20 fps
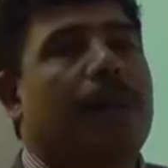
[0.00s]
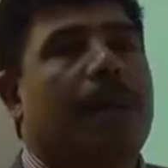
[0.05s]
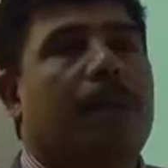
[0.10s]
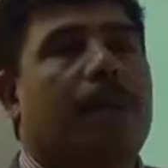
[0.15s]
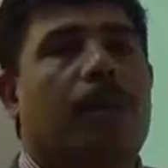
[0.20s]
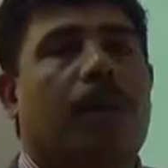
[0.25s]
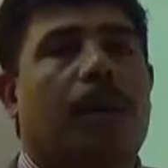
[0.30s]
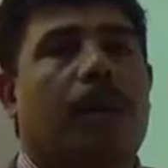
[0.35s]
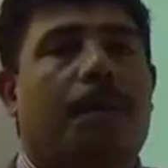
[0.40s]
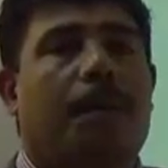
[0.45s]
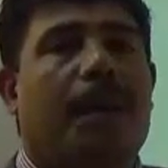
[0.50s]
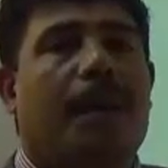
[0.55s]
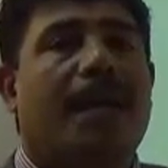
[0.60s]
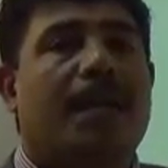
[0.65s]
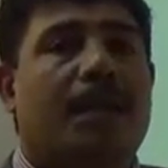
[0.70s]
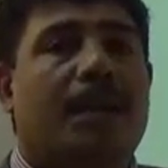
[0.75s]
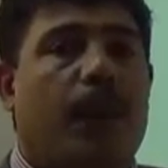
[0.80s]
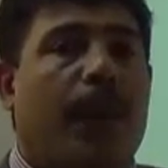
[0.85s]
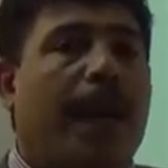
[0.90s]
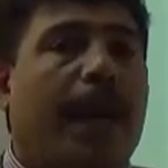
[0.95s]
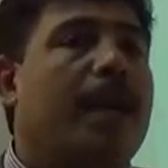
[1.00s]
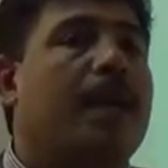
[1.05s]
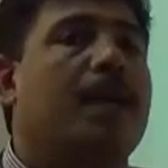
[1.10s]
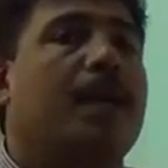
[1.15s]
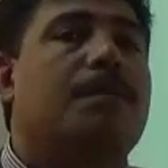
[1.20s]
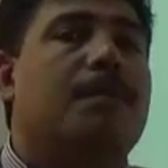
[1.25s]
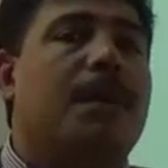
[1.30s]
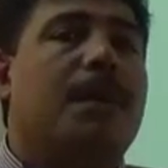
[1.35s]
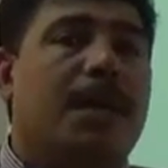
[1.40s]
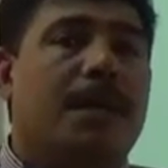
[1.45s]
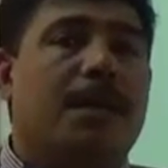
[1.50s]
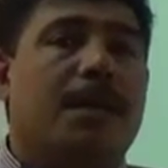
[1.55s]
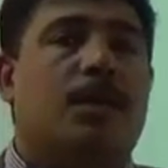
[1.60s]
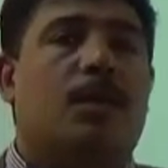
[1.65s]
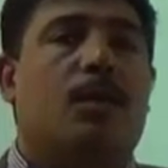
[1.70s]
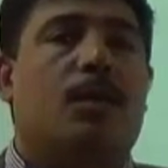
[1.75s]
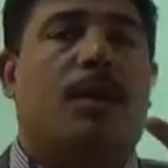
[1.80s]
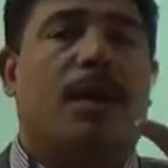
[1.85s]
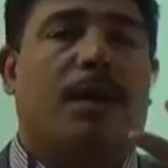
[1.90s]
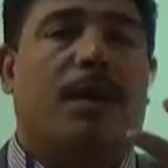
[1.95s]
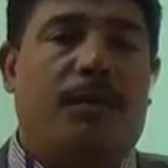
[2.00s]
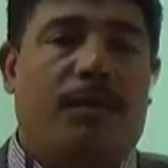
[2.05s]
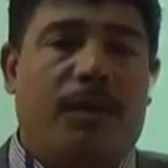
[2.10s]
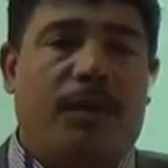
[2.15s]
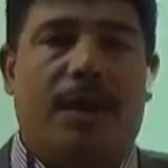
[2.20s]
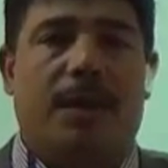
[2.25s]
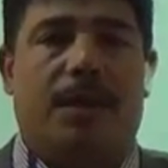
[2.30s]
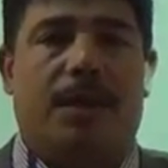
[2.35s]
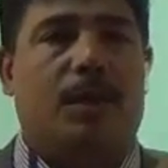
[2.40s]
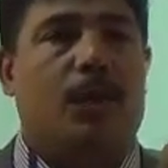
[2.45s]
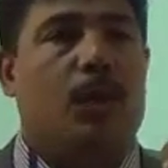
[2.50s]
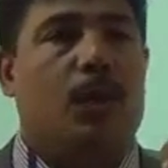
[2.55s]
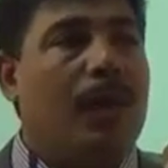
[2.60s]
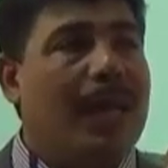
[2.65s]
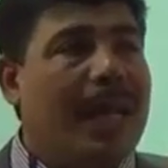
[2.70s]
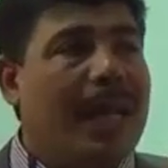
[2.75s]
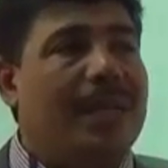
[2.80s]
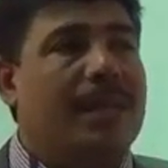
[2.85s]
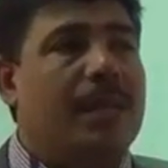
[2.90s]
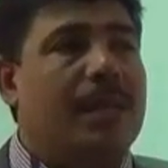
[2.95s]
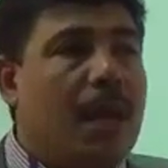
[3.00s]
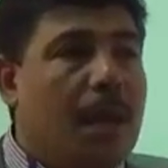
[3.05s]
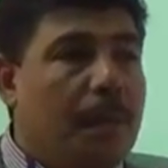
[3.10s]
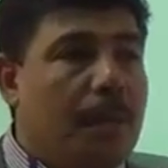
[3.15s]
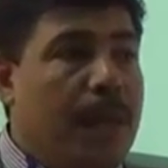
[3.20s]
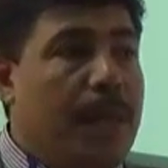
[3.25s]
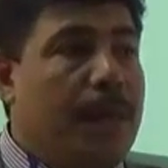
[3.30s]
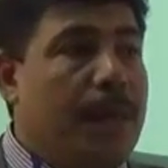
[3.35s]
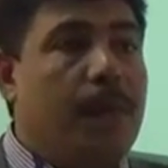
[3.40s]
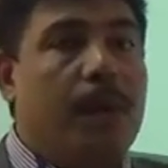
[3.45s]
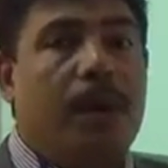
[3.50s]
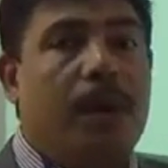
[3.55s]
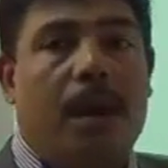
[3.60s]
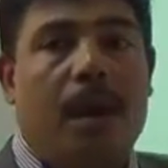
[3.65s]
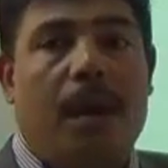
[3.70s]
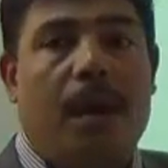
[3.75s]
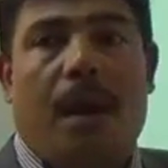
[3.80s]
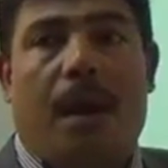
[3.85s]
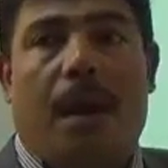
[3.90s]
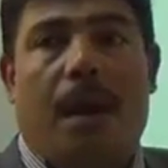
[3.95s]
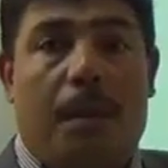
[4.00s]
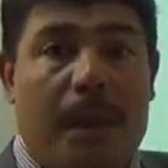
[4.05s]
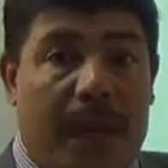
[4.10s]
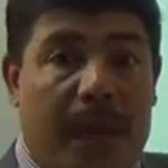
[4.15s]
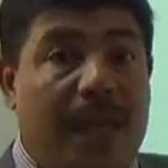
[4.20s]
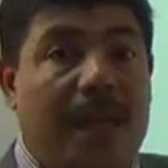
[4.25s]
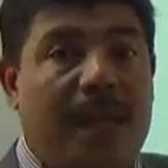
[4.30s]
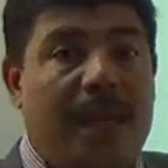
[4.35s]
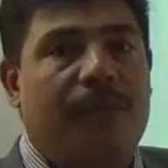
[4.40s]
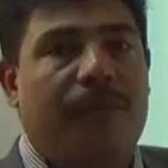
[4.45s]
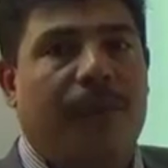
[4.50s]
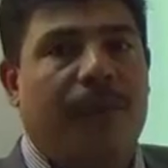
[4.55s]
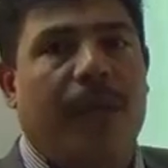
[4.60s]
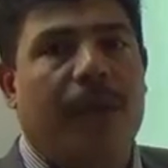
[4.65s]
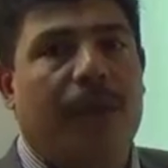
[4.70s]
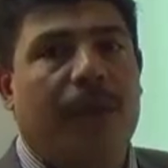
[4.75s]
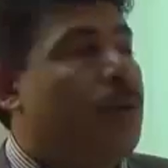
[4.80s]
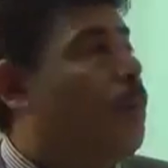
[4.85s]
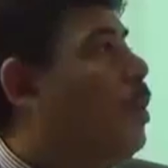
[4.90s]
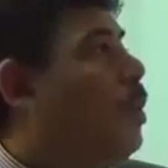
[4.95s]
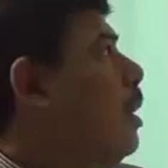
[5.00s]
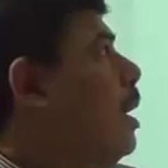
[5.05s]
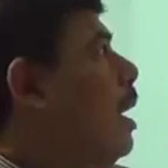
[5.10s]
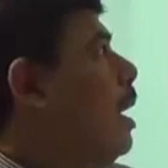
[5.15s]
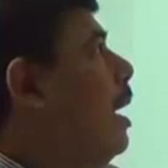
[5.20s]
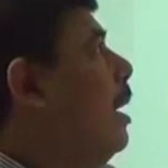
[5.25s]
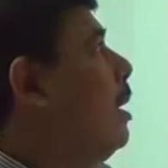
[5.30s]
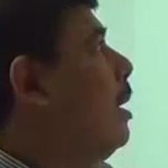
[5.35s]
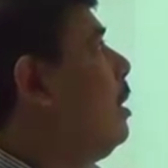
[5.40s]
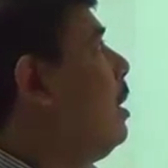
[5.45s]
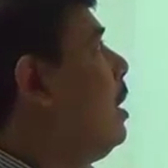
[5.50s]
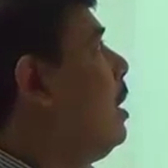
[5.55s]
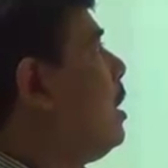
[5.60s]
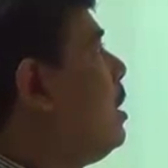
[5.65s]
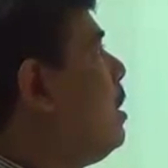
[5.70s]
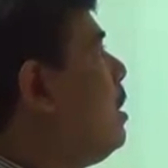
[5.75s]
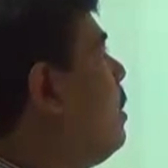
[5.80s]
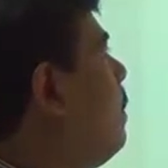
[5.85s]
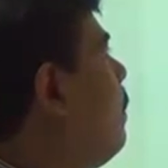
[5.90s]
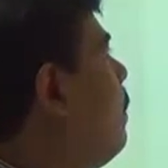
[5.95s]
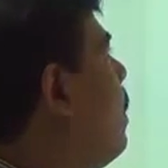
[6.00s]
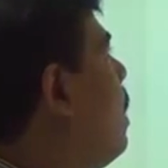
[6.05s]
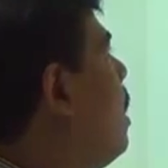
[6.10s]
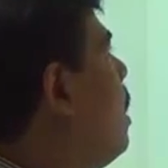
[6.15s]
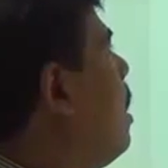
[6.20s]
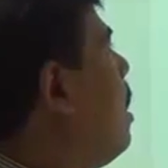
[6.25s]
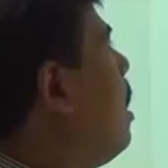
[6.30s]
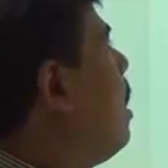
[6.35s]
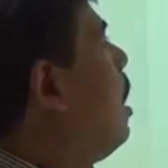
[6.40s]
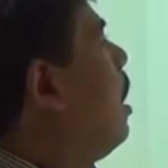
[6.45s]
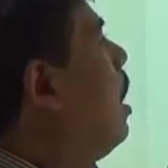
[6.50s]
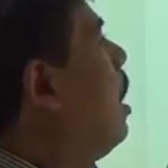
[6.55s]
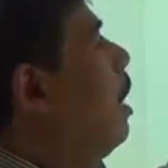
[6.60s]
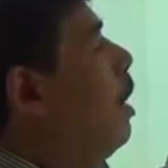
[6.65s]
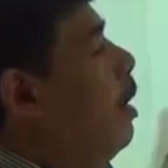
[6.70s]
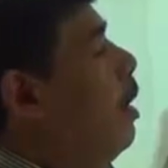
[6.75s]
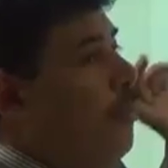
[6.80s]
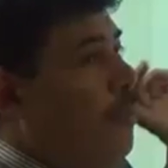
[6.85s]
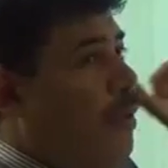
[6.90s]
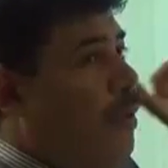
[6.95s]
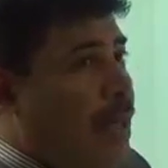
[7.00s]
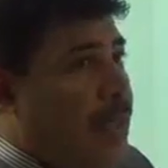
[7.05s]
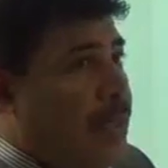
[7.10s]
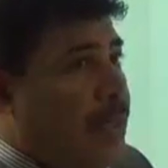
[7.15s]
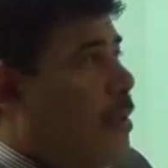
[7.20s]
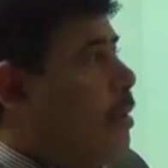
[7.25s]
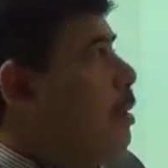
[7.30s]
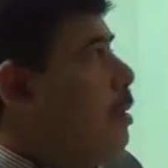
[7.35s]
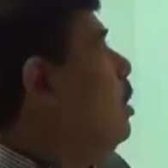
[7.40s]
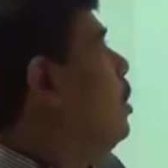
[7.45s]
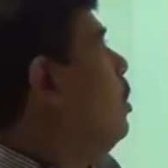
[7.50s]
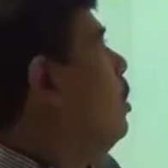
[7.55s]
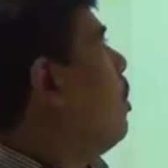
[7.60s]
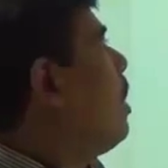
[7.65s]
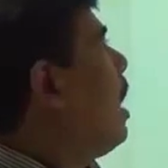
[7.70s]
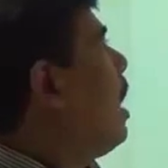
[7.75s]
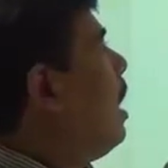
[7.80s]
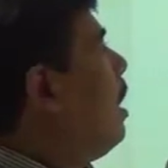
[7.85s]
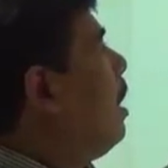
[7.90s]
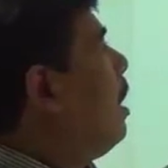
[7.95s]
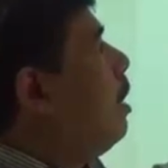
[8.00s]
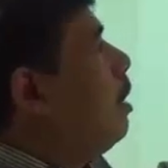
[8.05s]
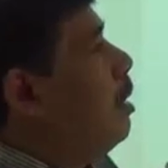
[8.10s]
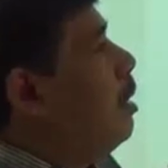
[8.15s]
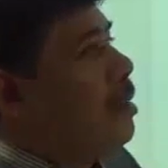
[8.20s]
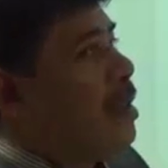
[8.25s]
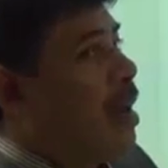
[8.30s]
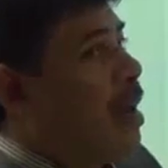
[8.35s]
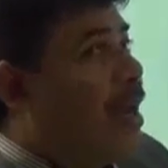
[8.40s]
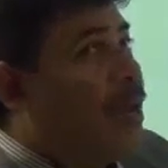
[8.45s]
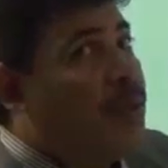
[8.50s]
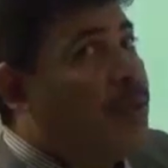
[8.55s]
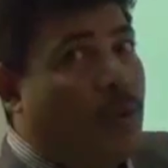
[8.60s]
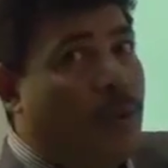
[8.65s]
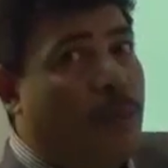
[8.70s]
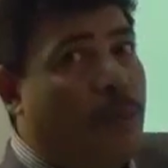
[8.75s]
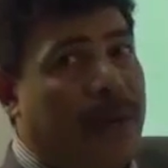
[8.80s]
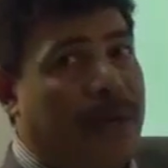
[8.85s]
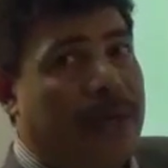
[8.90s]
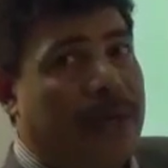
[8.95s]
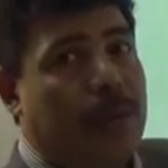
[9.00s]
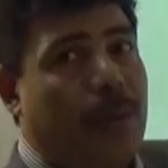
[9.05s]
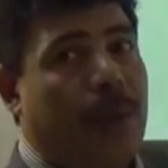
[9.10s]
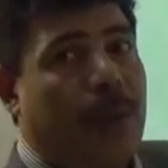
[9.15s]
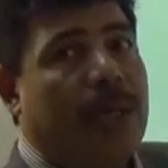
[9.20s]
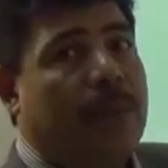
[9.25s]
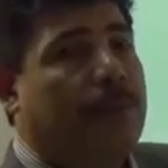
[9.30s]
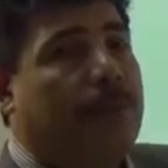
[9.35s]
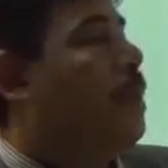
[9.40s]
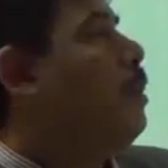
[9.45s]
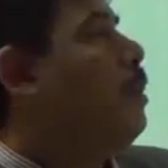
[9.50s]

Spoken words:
people. Persuade means to convince, to let people believe in your ideas. First, you can try to persuade